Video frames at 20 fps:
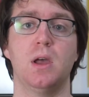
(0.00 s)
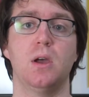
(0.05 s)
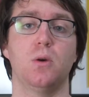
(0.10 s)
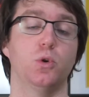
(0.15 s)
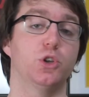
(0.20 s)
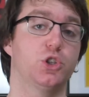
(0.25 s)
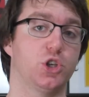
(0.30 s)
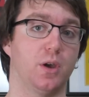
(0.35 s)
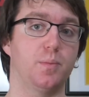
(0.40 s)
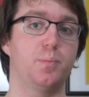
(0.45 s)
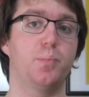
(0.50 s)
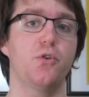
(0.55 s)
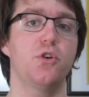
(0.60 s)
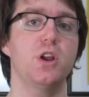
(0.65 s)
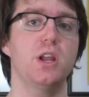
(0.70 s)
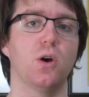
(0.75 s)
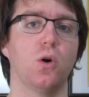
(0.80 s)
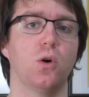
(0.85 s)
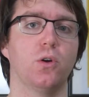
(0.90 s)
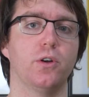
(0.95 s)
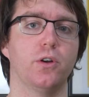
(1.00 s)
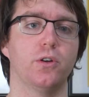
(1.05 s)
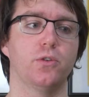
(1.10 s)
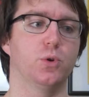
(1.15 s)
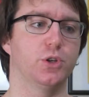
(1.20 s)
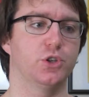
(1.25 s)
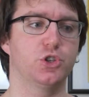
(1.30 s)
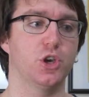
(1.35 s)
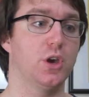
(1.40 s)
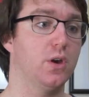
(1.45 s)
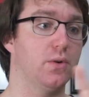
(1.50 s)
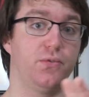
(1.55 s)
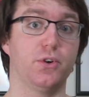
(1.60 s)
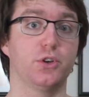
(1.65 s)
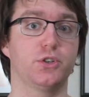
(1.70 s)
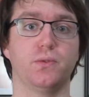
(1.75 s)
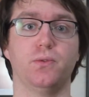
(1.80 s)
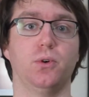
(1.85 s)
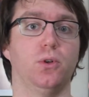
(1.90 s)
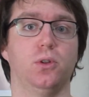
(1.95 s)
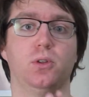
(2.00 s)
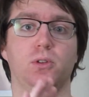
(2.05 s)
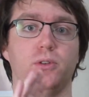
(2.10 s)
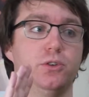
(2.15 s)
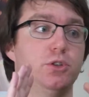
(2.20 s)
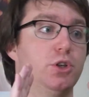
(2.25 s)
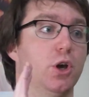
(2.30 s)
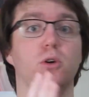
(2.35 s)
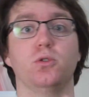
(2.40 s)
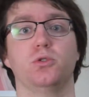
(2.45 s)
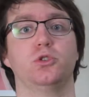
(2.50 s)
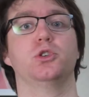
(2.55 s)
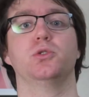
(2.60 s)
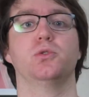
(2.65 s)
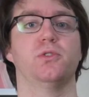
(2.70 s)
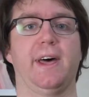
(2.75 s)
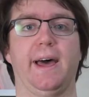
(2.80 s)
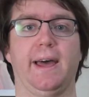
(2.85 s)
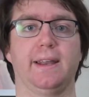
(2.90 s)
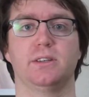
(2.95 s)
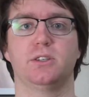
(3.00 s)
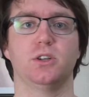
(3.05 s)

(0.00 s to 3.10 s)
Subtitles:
which I pre-ordered, which, first of all, don't do that.